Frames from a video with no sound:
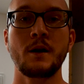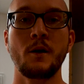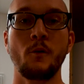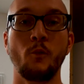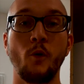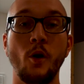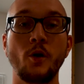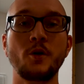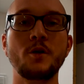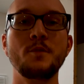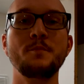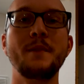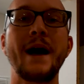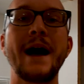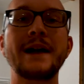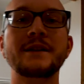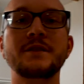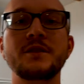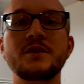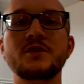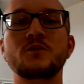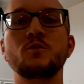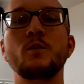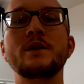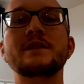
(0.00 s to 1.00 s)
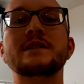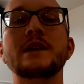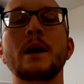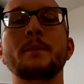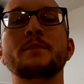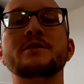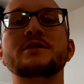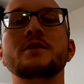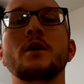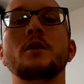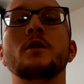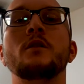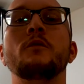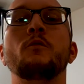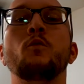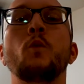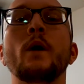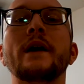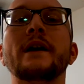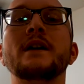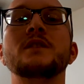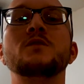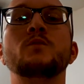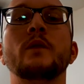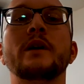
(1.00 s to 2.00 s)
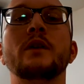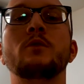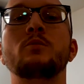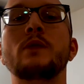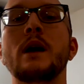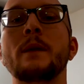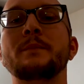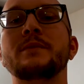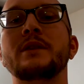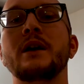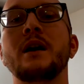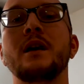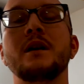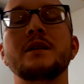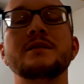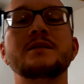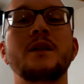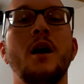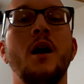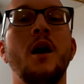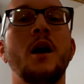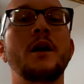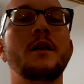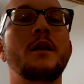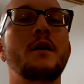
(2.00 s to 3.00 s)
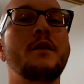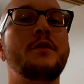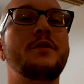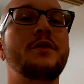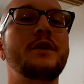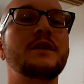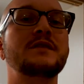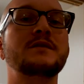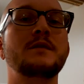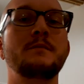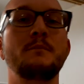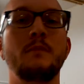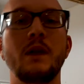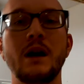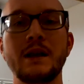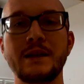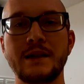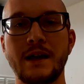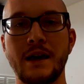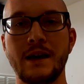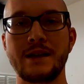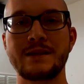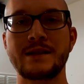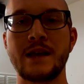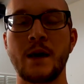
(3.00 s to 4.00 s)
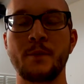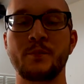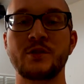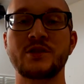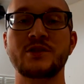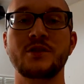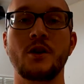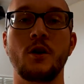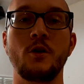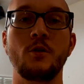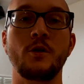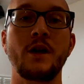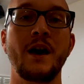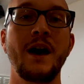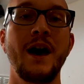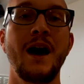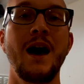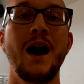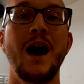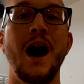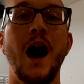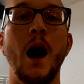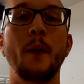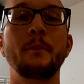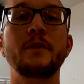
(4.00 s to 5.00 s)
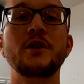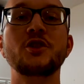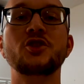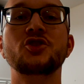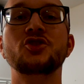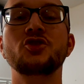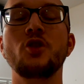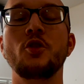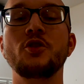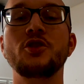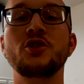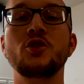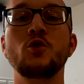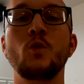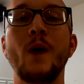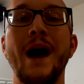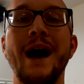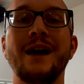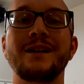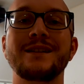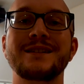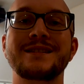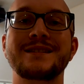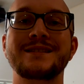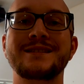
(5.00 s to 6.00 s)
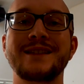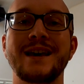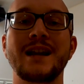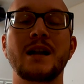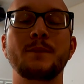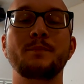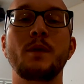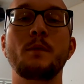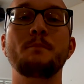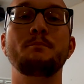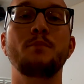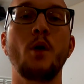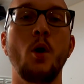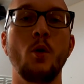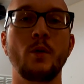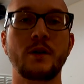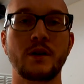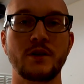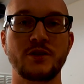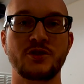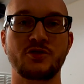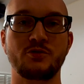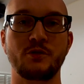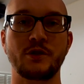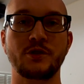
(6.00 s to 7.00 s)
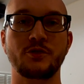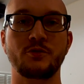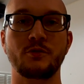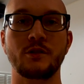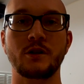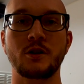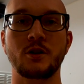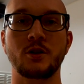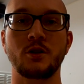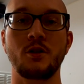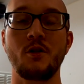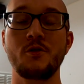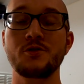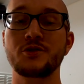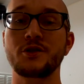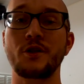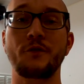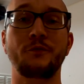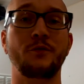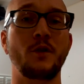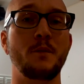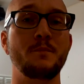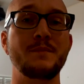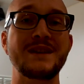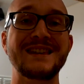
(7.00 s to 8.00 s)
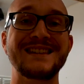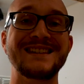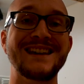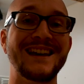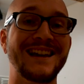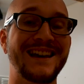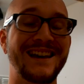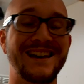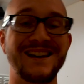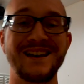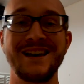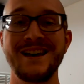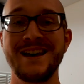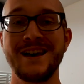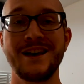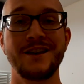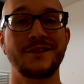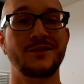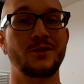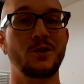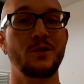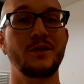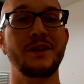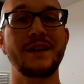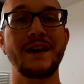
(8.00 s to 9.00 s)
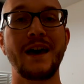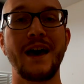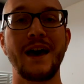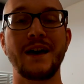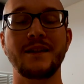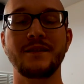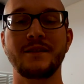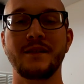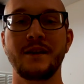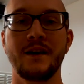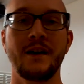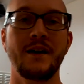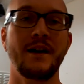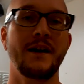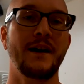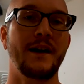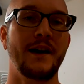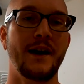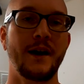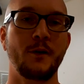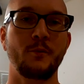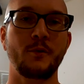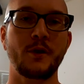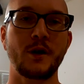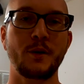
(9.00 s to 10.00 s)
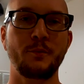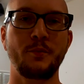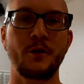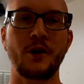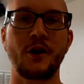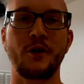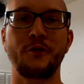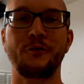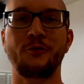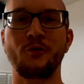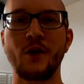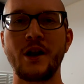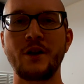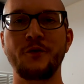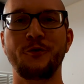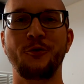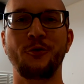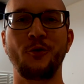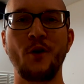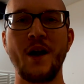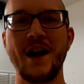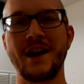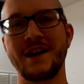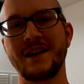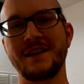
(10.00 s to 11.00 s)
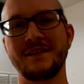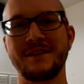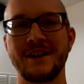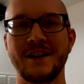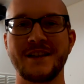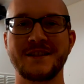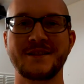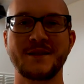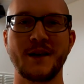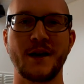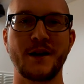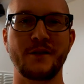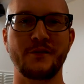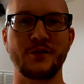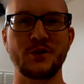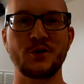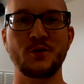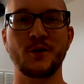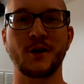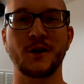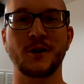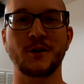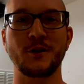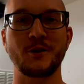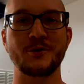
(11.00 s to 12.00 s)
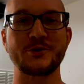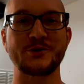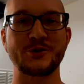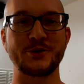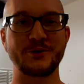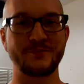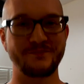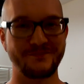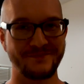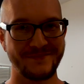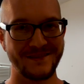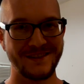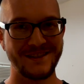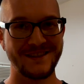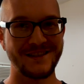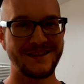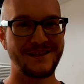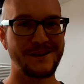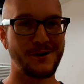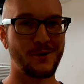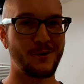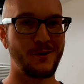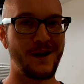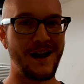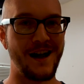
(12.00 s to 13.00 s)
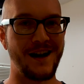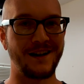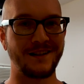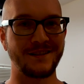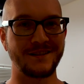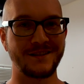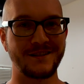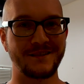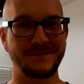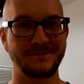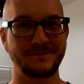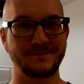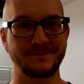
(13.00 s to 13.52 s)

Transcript: Welcome back to this week's episode of Wiccan's Wicked Reptiles. On this Monday's episode, I'm going to show you how to set up a boa constrictor enclosure from beginning to the end, and we're going to put our friend Franny inside of her new enclosure. Stick around.